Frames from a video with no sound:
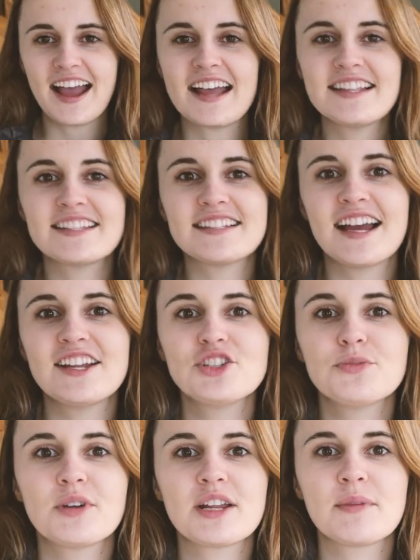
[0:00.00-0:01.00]
Instead,
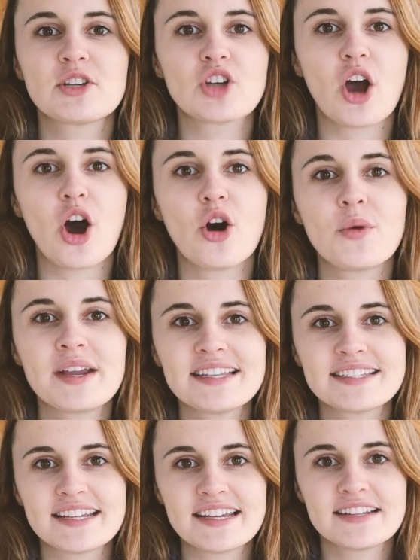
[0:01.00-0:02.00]
you pretty much
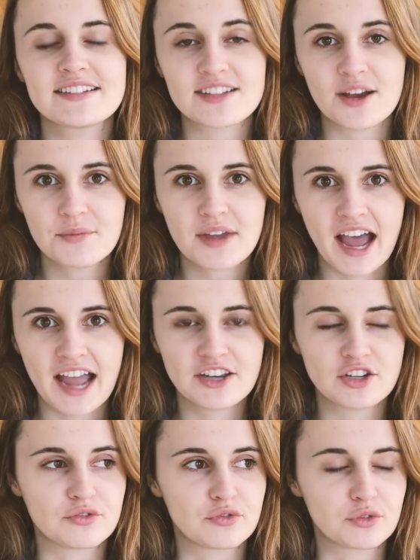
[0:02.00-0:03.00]
always need some
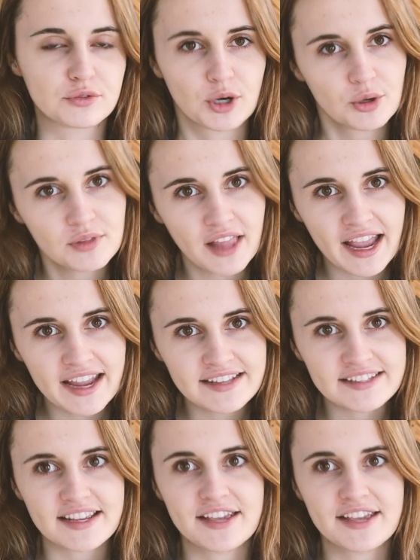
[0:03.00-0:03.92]
kind of grow light